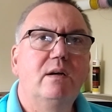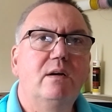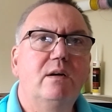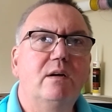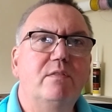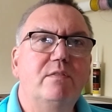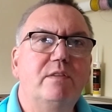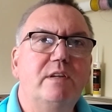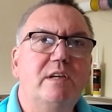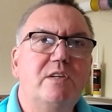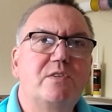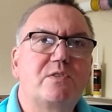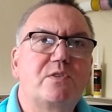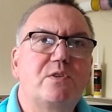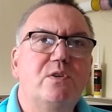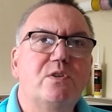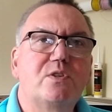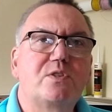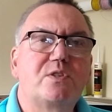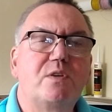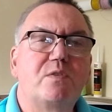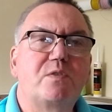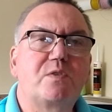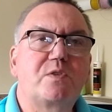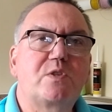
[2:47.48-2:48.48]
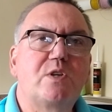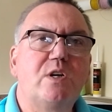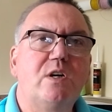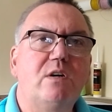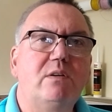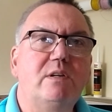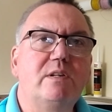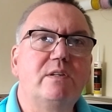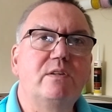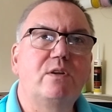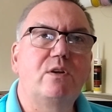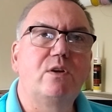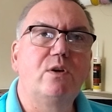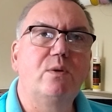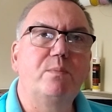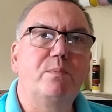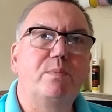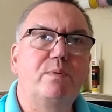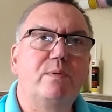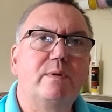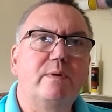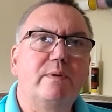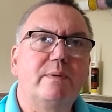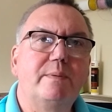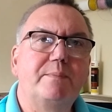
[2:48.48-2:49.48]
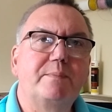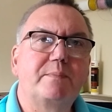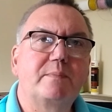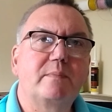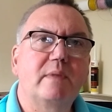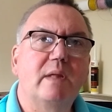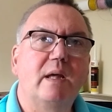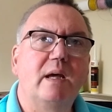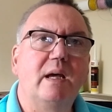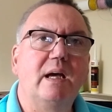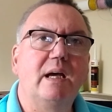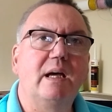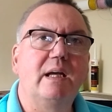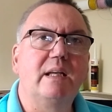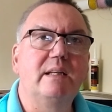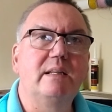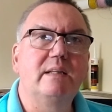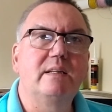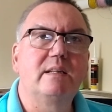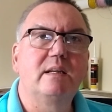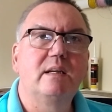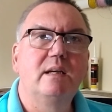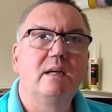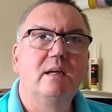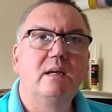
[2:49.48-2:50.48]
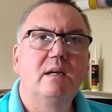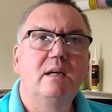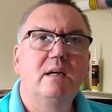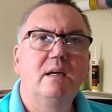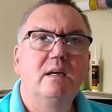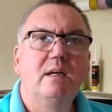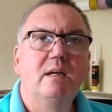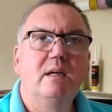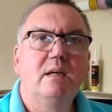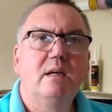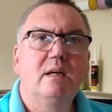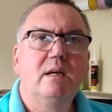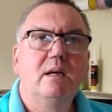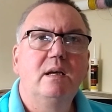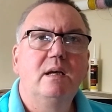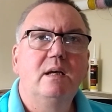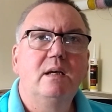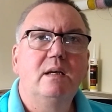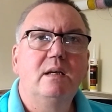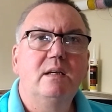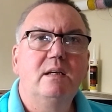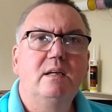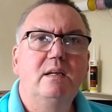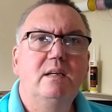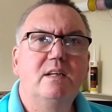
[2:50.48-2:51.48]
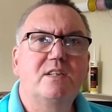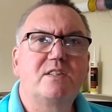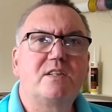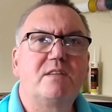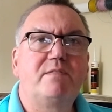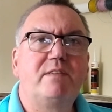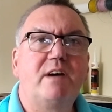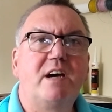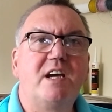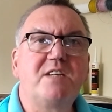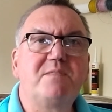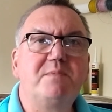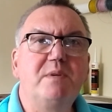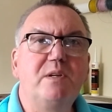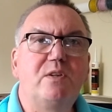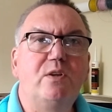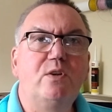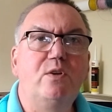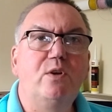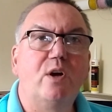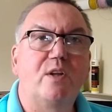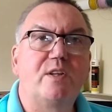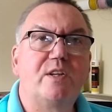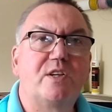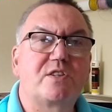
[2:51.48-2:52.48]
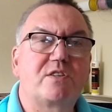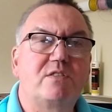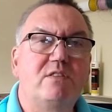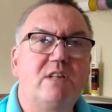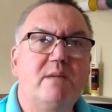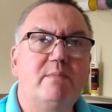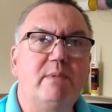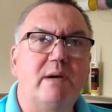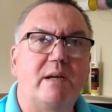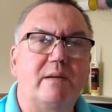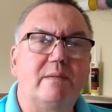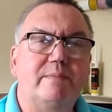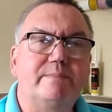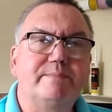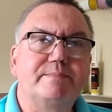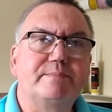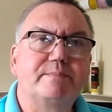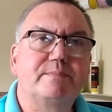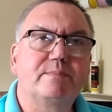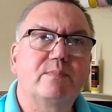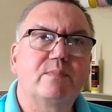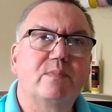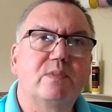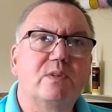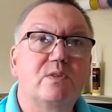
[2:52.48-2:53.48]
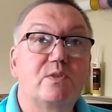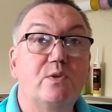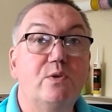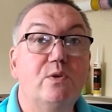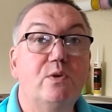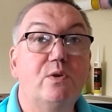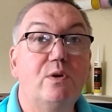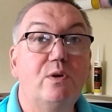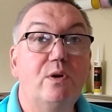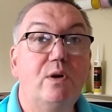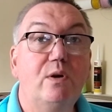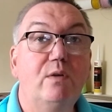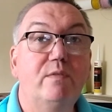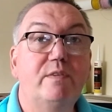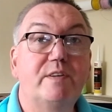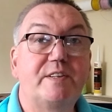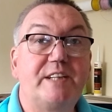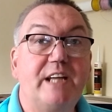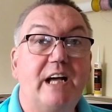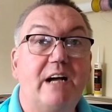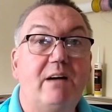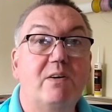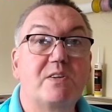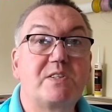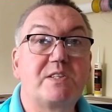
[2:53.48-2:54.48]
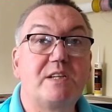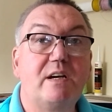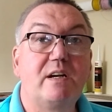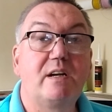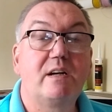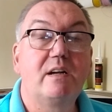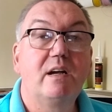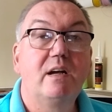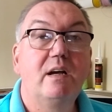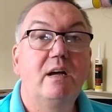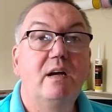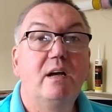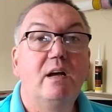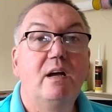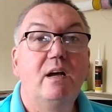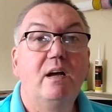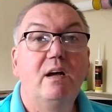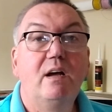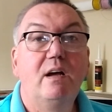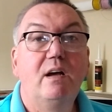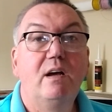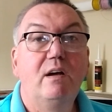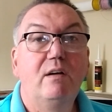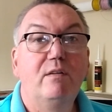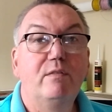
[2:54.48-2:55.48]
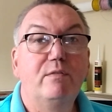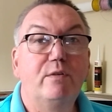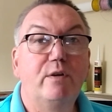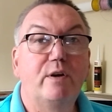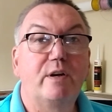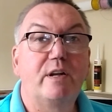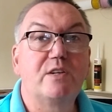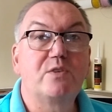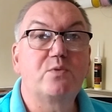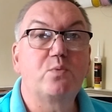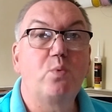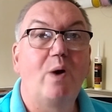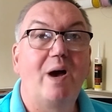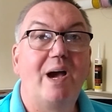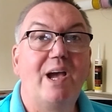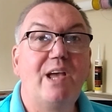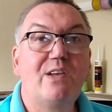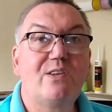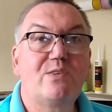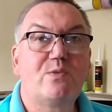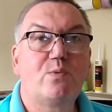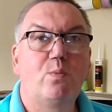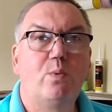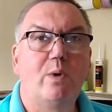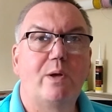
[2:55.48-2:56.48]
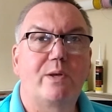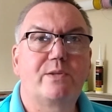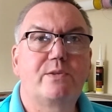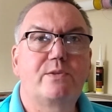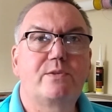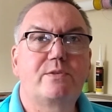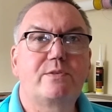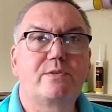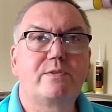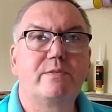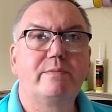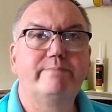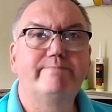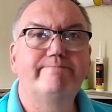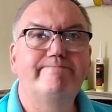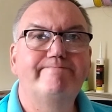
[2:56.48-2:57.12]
of the East Coast of Scotland group, and he has advised me to do a disclaimer. So over to Alistair for his wise words.